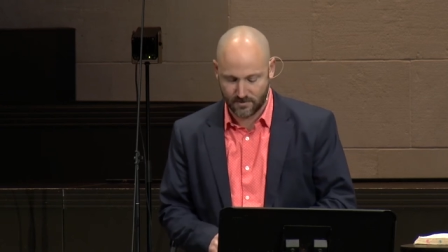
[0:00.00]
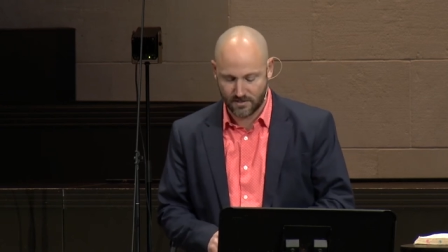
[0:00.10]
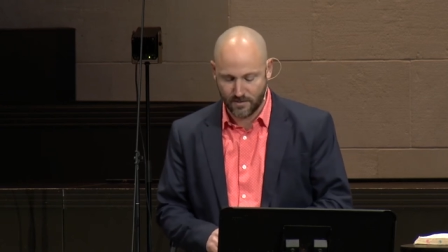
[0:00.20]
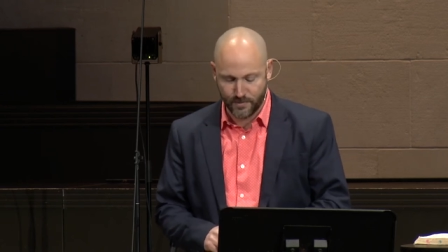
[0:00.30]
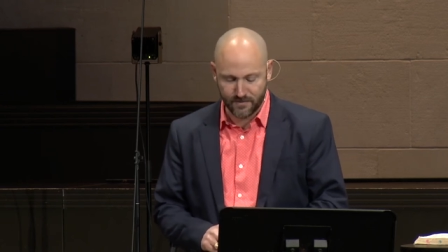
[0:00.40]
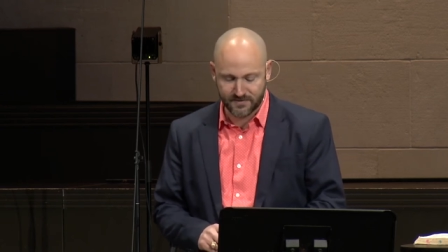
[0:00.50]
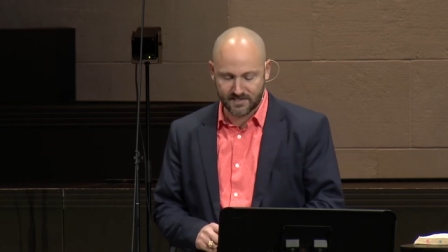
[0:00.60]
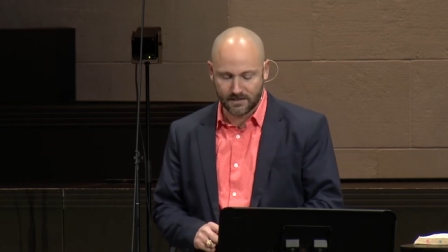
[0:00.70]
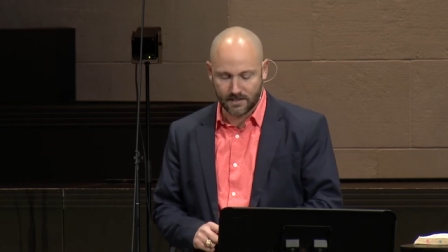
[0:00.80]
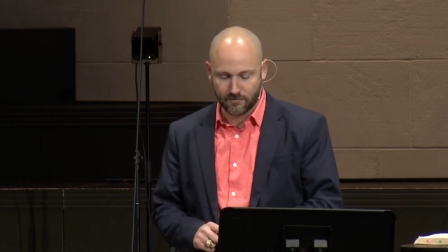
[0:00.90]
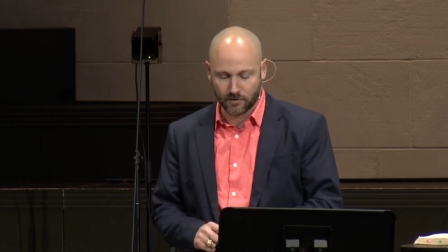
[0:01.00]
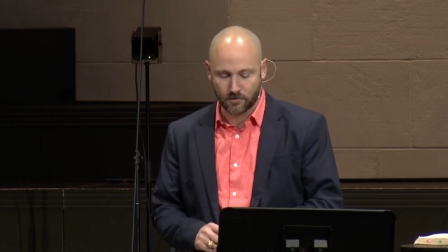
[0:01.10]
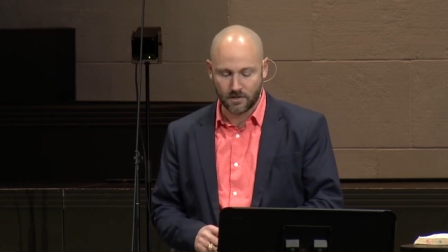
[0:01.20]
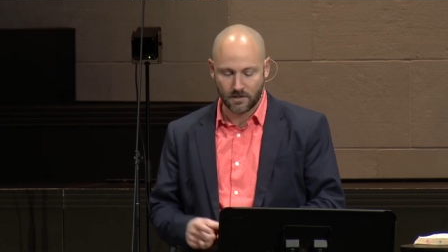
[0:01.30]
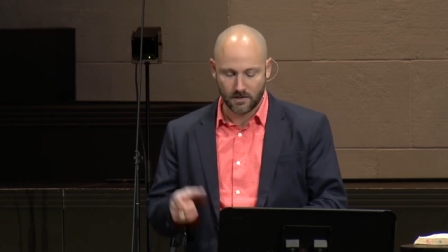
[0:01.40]
above sea level,
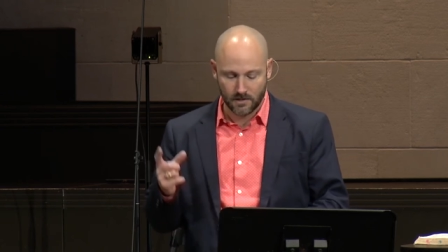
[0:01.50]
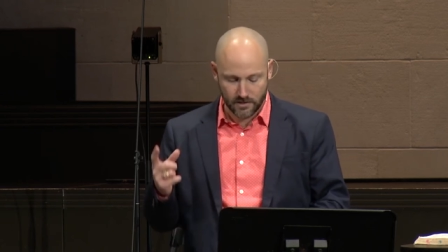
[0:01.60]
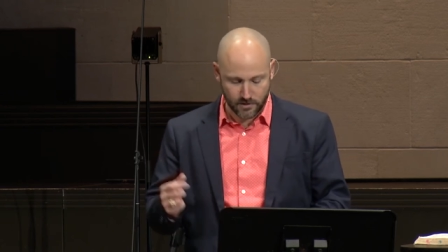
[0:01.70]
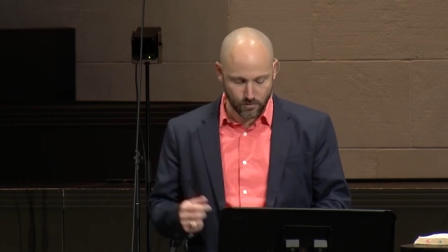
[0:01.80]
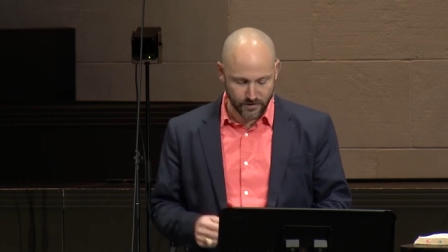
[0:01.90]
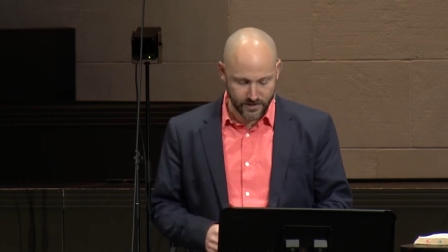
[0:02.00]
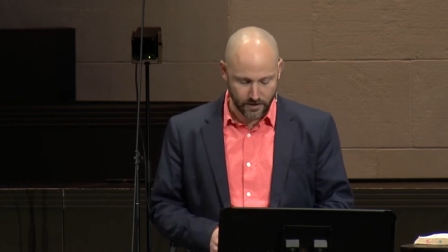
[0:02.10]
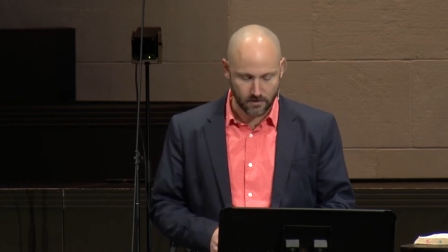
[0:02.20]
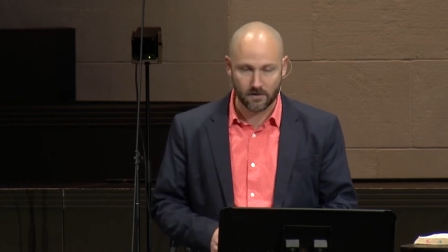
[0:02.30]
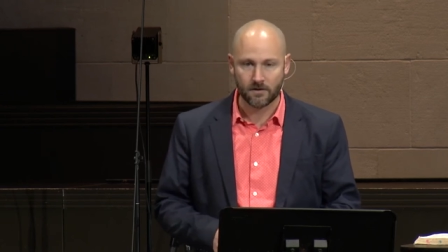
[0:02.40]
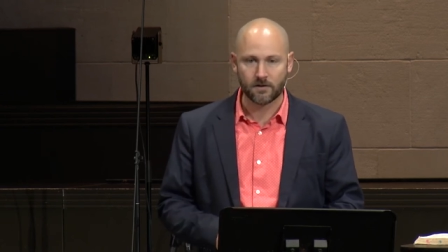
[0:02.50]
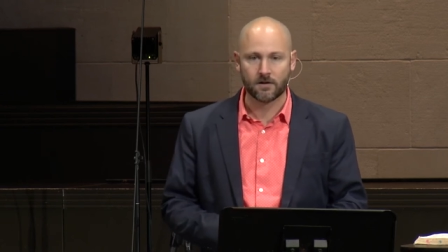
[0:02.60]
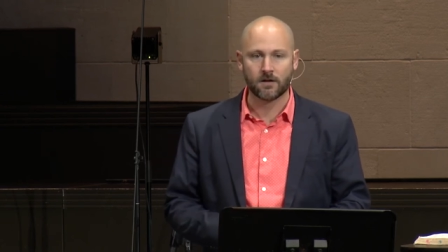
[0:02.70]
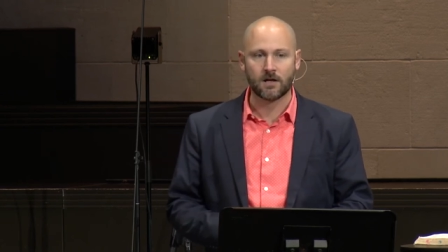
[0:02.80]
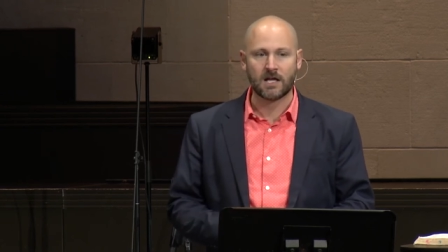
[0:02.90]
you are there.
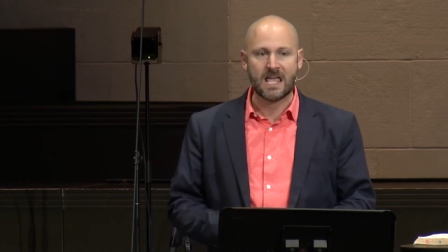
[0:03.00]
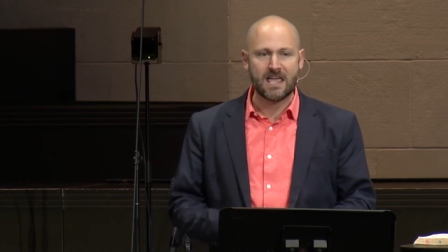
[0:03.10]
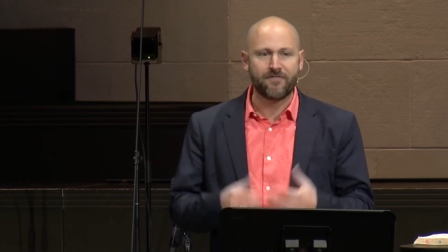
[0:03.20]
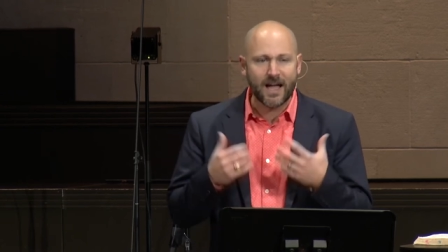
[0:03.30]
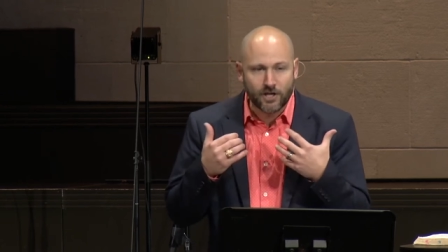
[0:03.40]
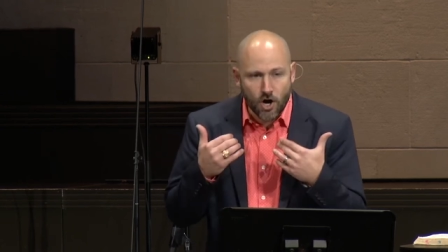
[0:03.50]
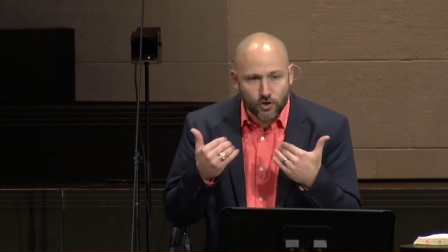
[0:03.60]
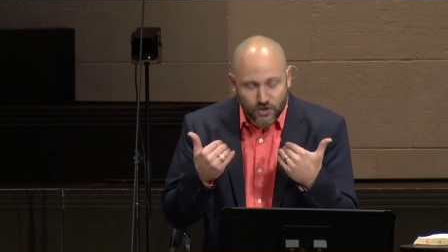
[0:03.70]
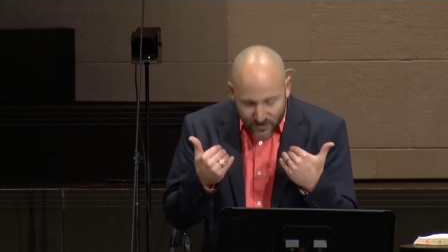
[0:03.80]
If I go to the